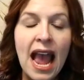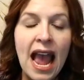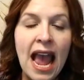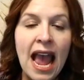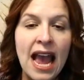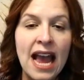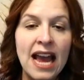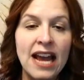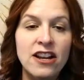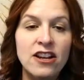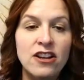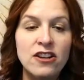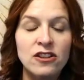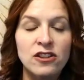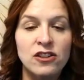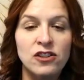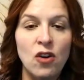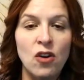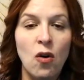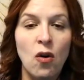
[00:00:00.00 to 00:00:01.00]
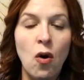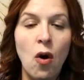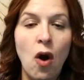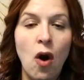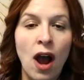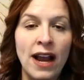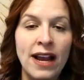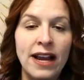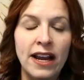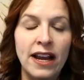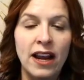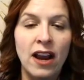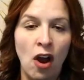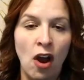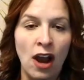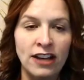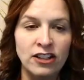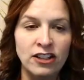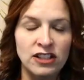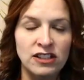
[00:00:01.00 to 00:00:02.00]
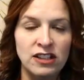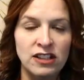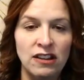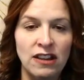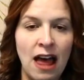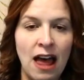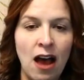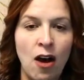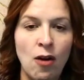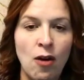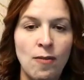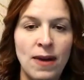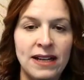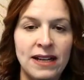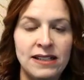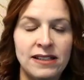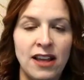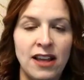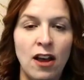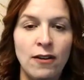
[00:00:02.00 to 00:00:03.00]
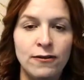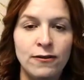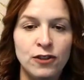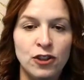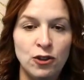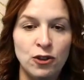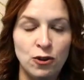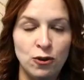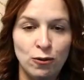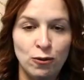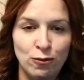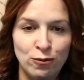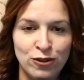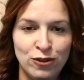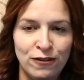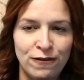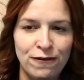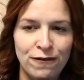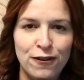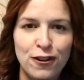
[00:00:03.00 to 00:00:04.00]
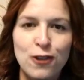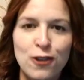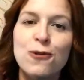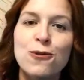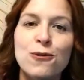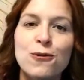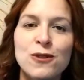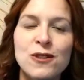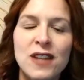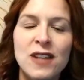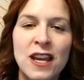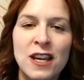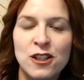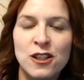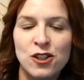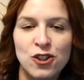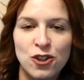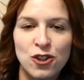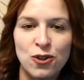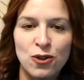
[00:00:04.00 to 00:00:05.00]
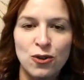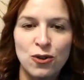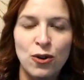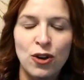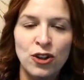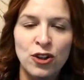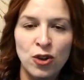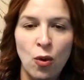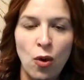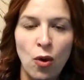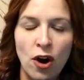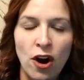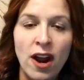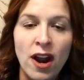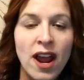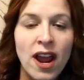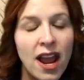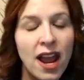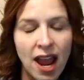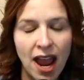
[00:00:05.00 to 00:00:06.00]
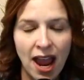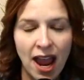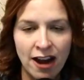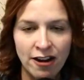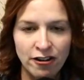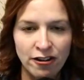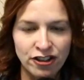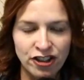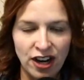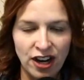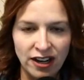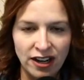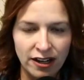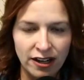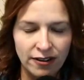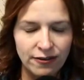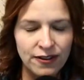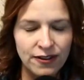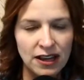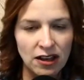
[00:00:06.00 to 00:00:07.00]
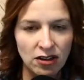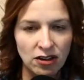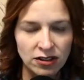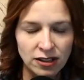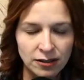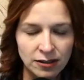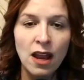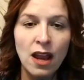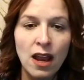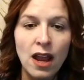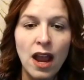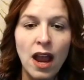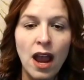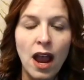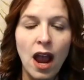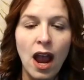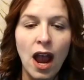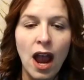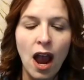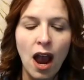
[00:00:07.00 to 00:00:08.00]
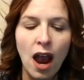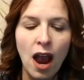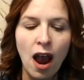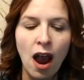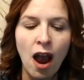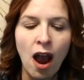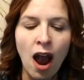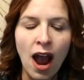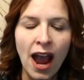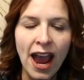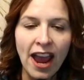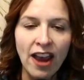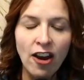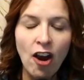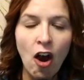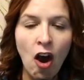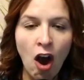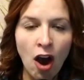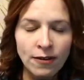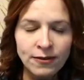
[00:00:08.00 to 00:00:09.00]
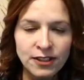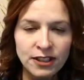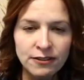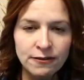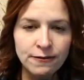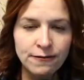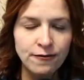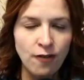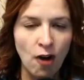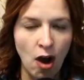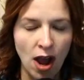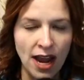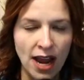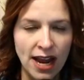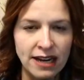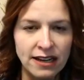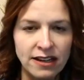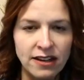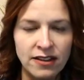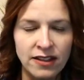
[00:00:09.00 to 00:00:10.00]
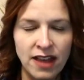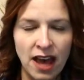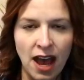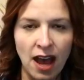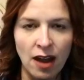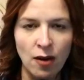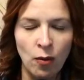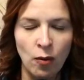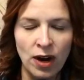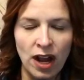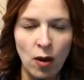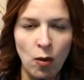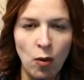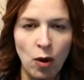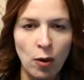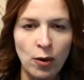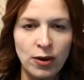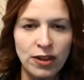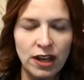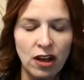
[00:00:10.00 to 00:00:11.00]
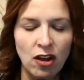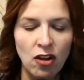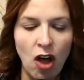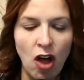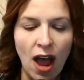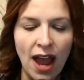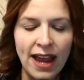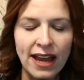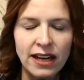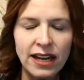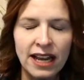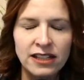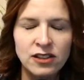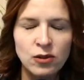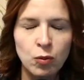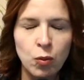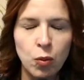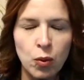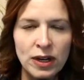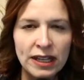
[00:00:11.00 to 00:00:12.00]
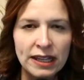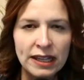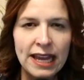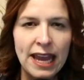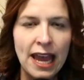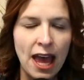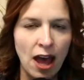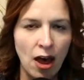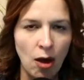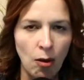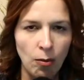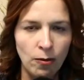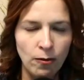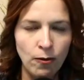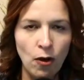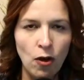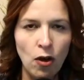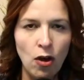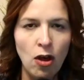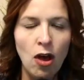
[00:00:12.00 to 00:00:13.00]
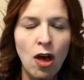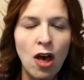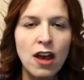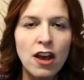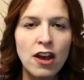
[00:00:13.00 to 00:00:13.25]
And so I just allow myself to diffuse into your energetic field. I often find that when I work with a client, it's really helpful